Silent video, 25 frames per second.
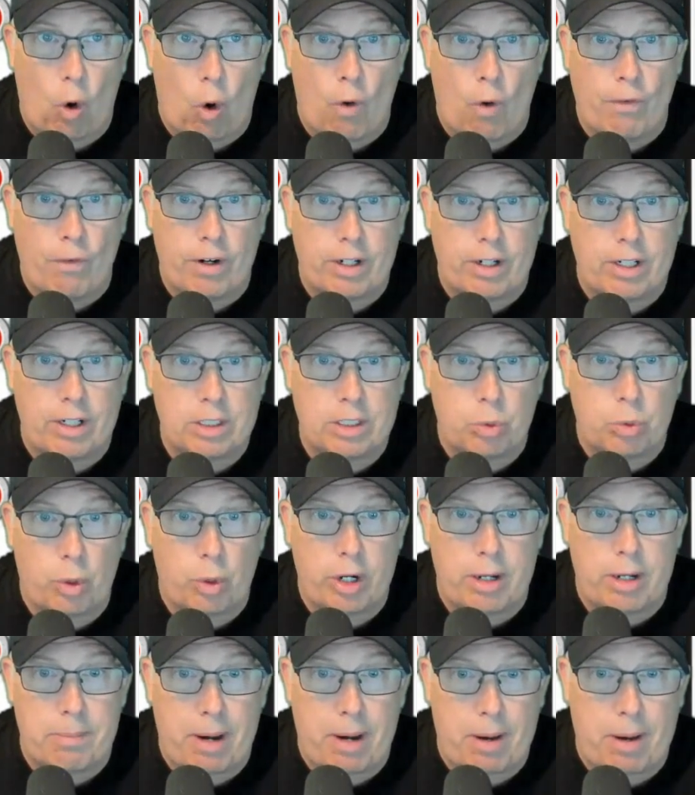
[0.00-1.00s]
over is
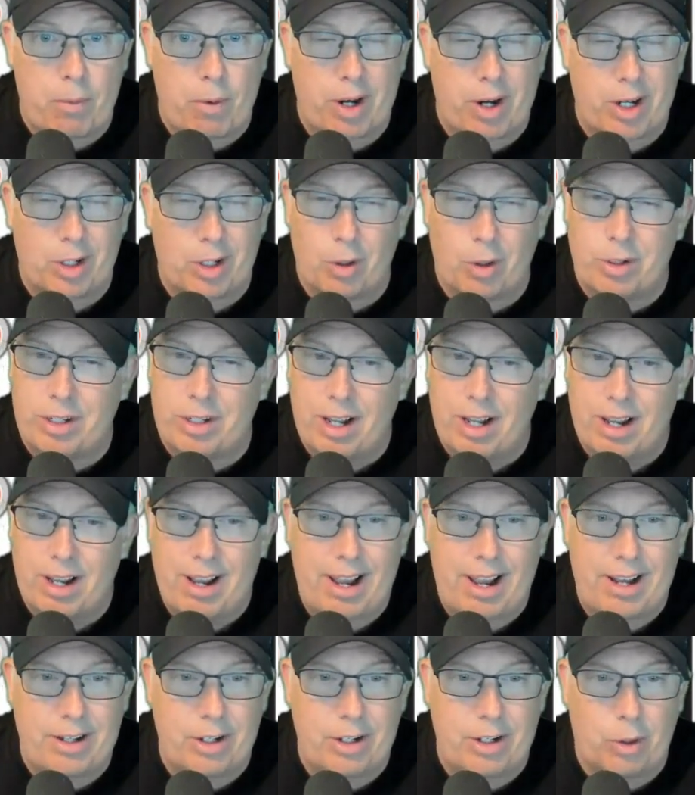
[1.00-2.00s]
where you might want to go.
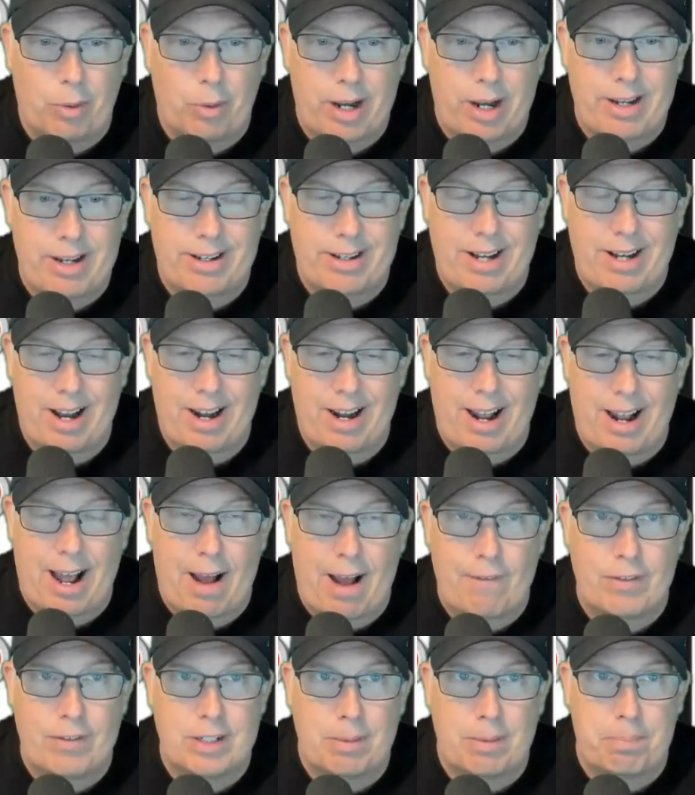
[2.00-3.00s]
And you know what?
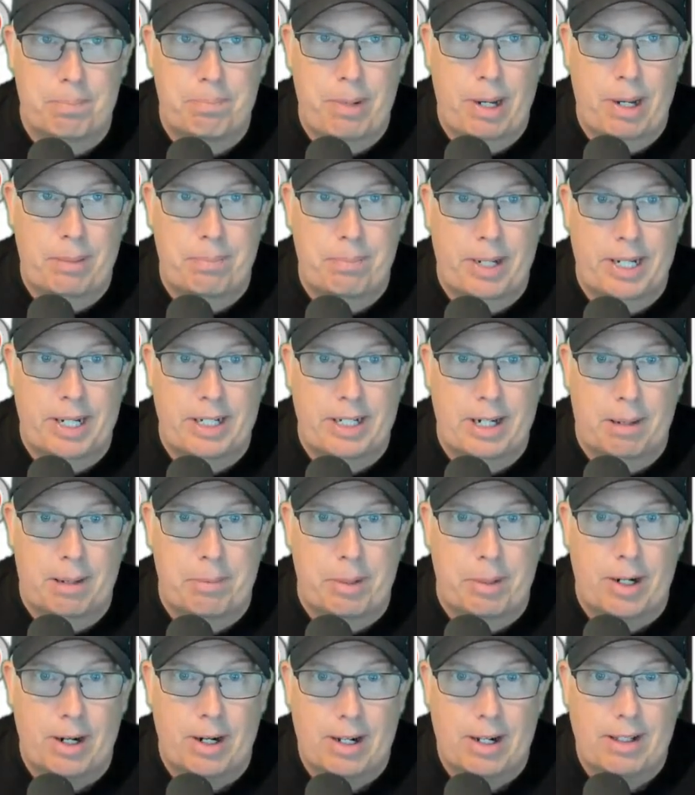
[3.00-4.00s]
10.5 is a big, big
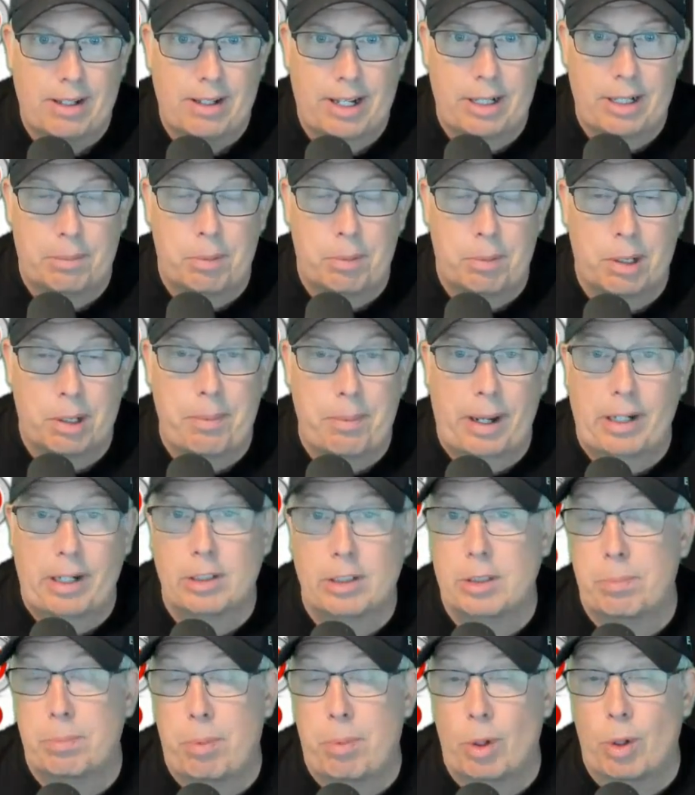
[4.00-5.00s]
number. And the
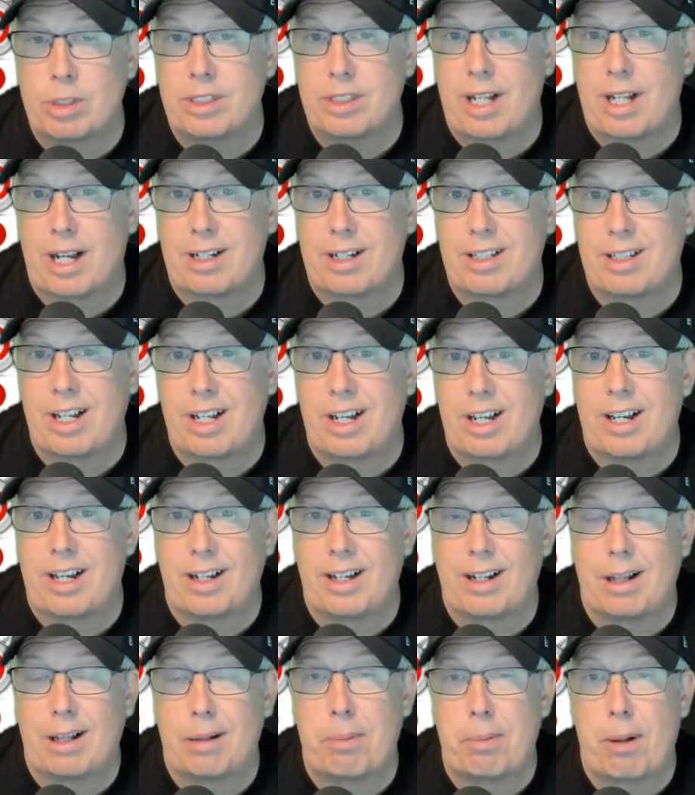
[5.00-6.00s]
bookmakers are posting that,
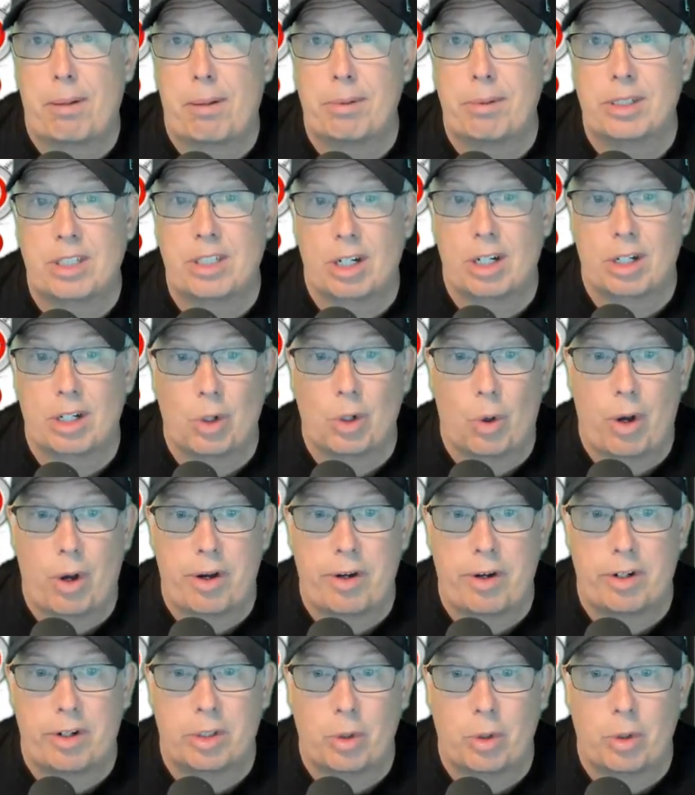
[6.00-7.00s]
thinking that the public's going to go under the